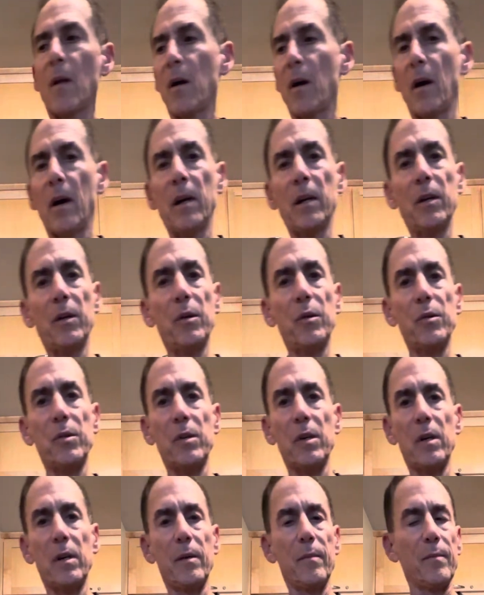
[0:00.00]
I use
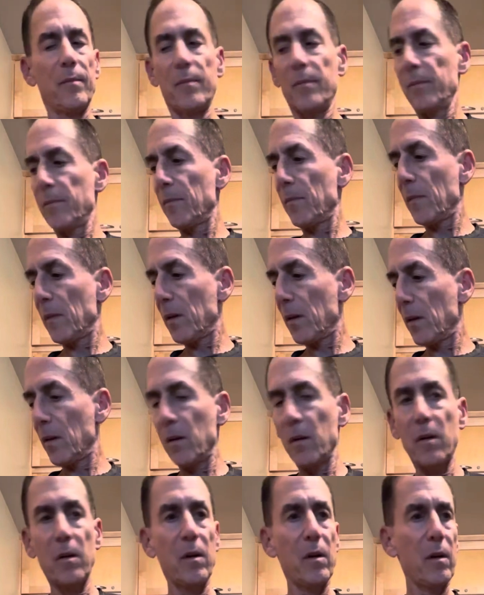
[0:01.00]
a
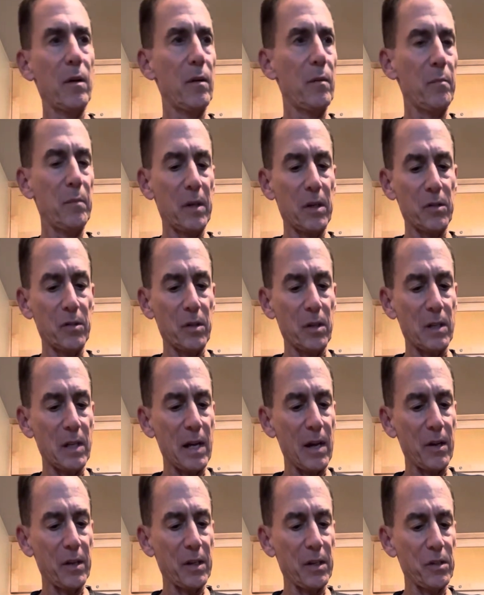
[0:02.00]
mixed
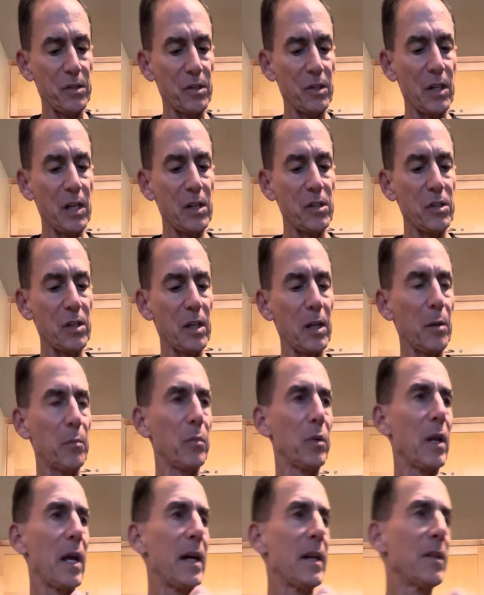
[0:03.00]
Italian seasoning
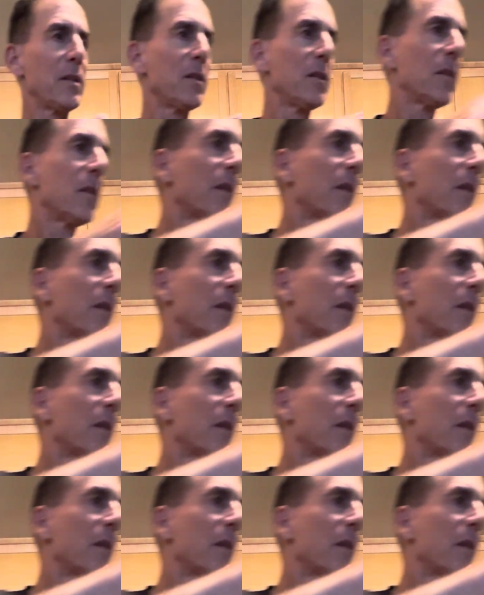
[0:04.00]
blend.